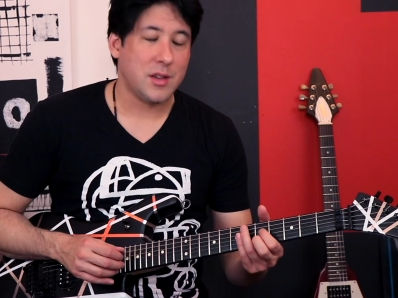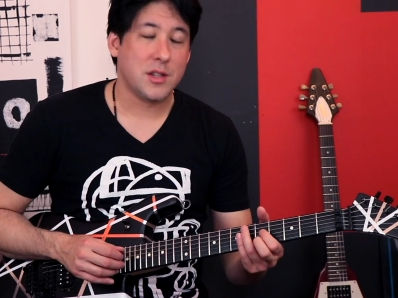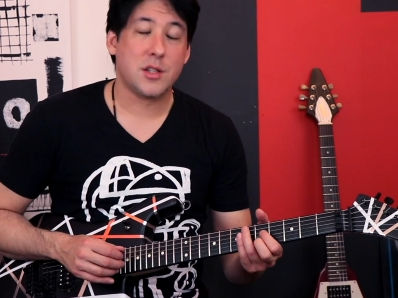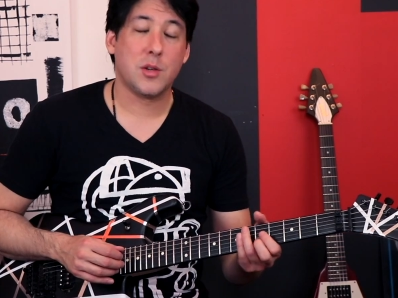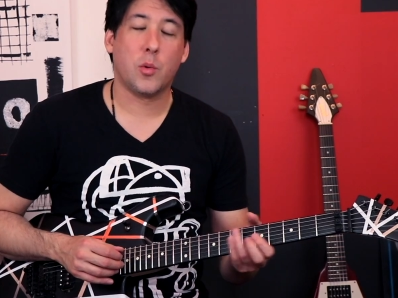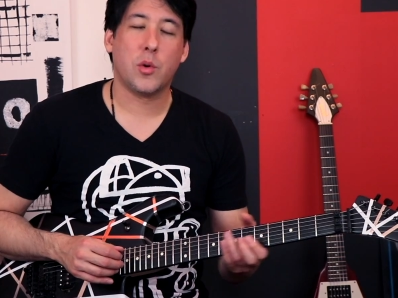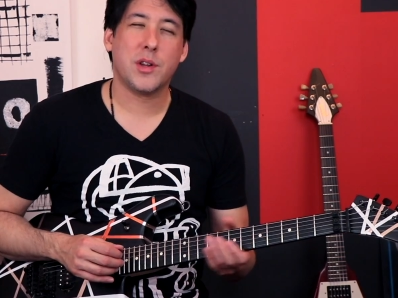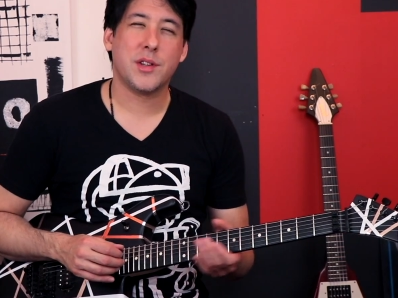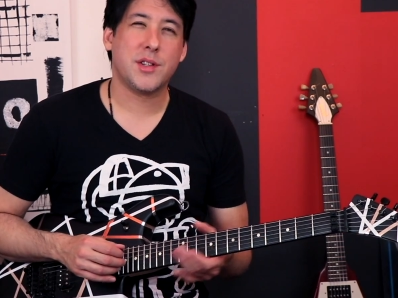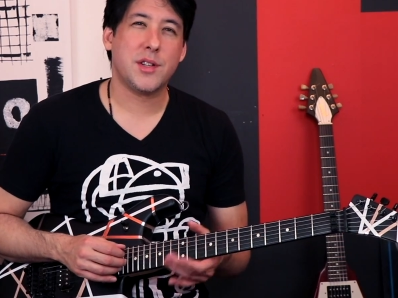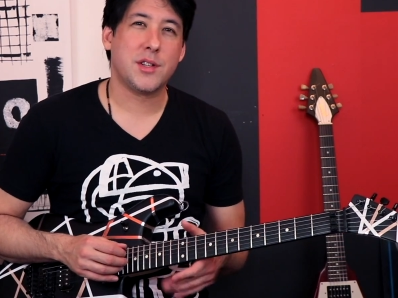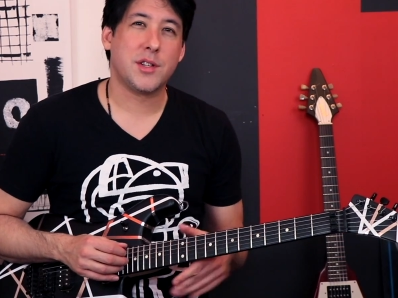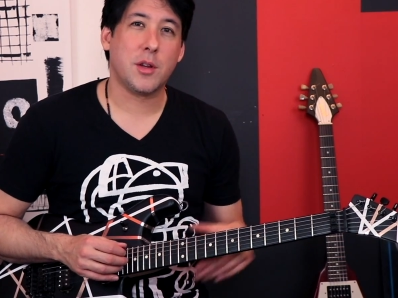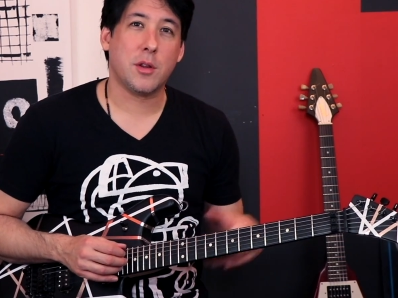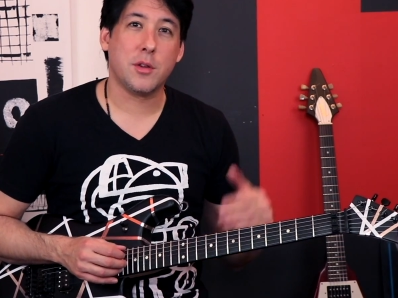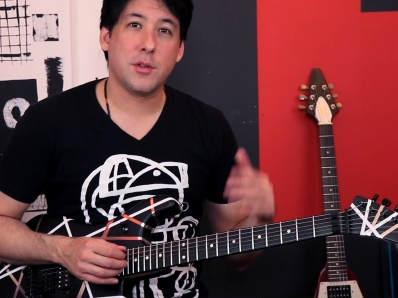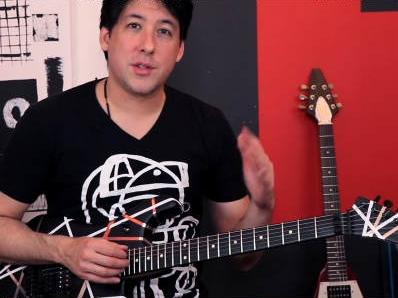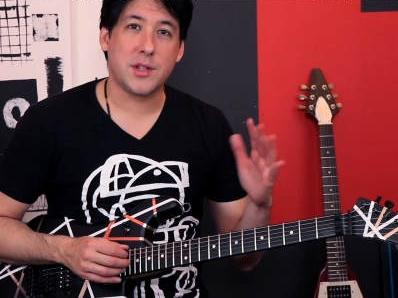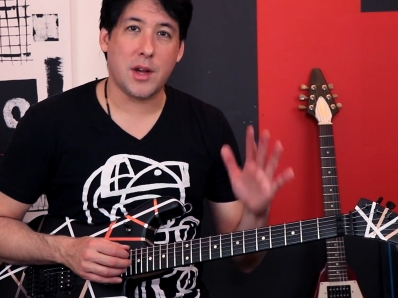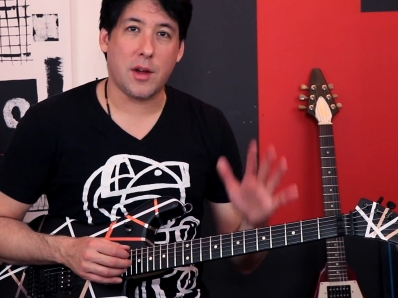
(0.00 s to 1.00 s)
So what does the
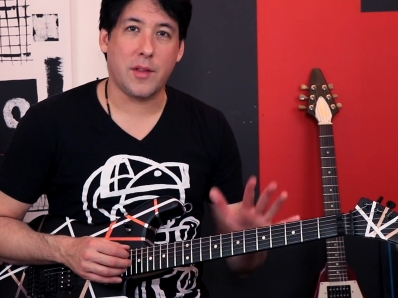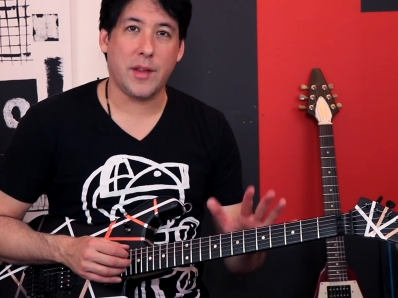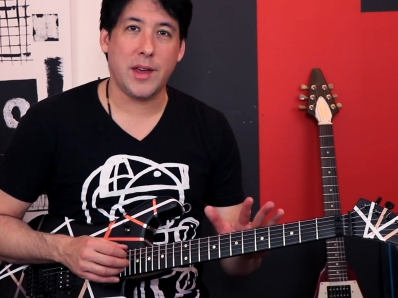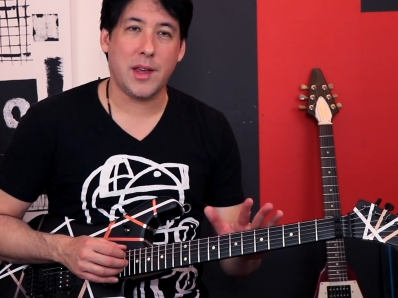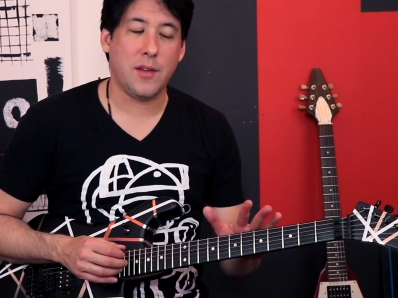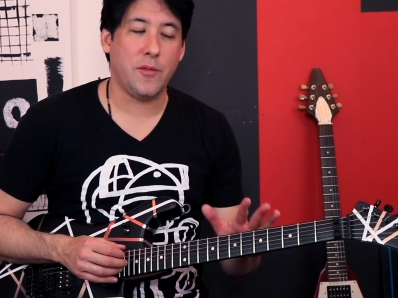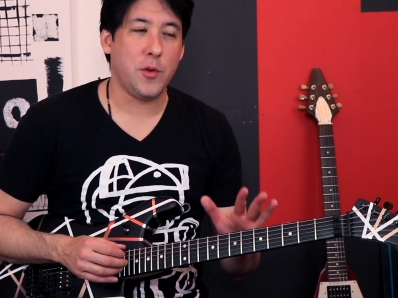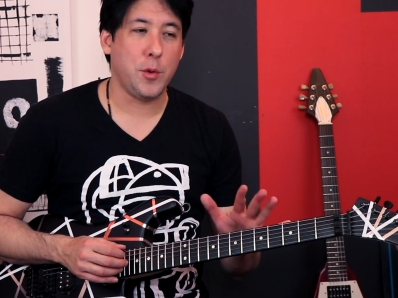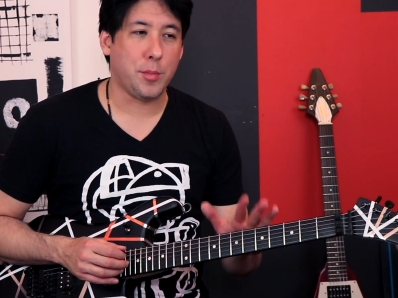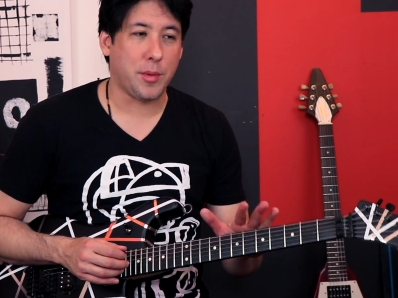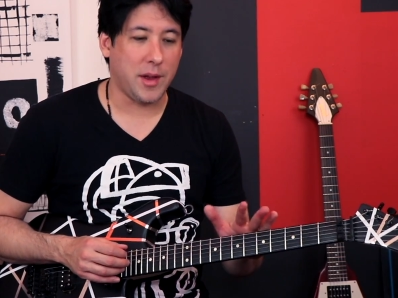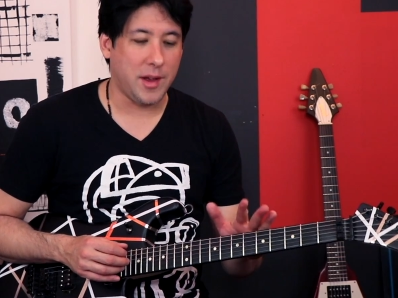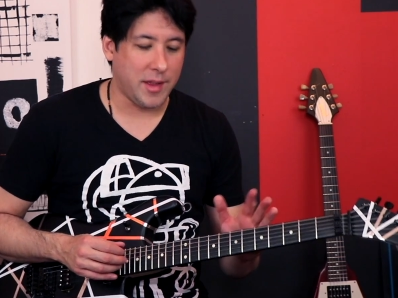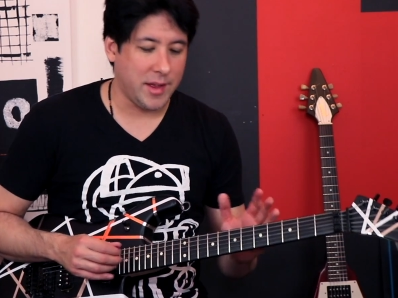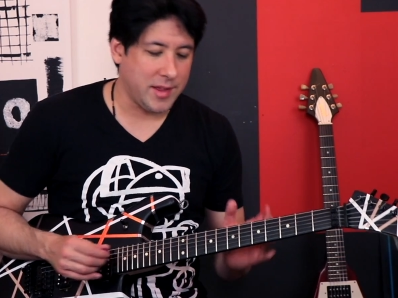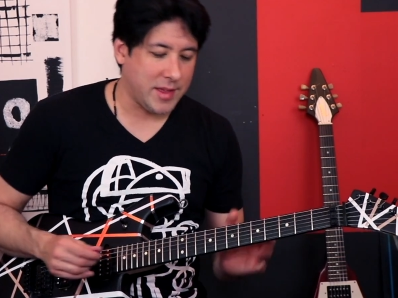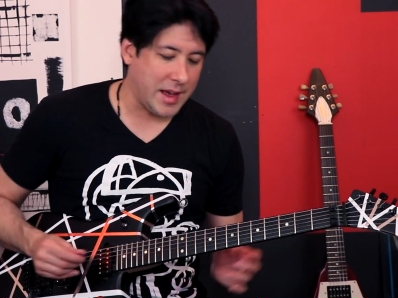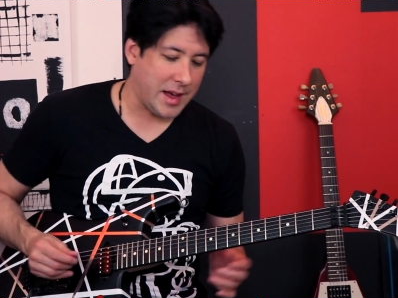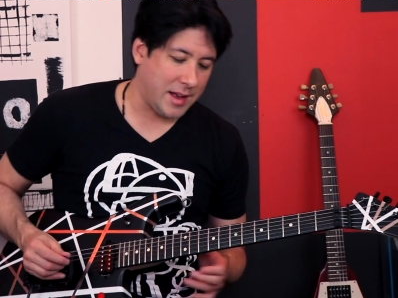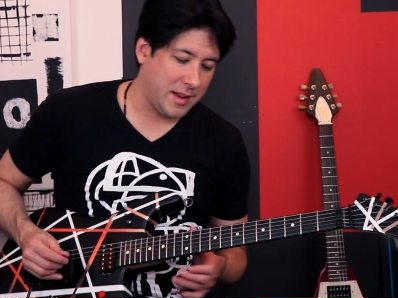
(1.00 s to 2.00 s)
solo sound like if you play it
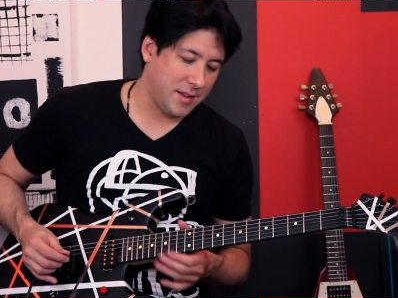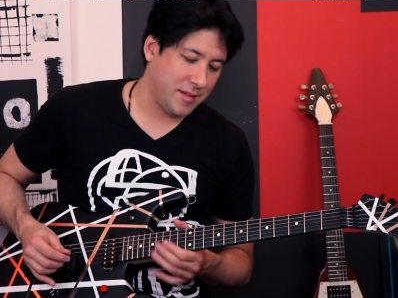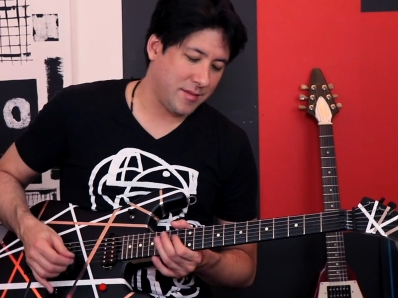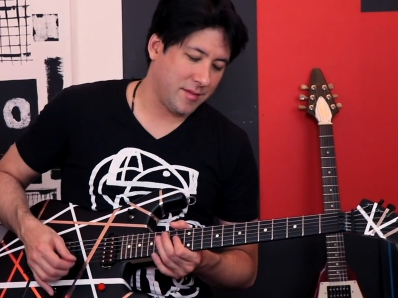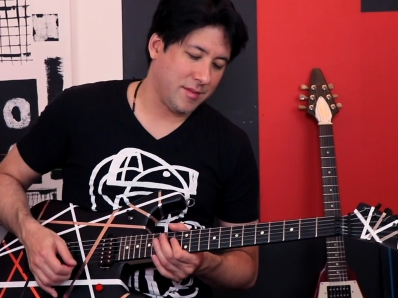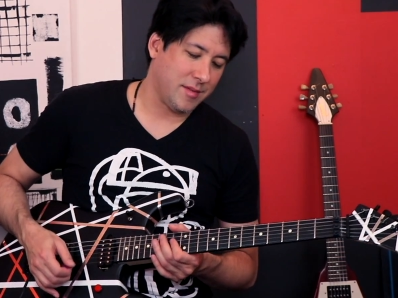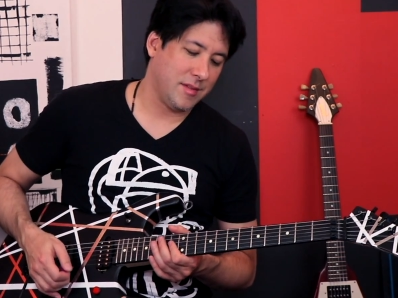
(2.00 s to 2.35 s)
like that?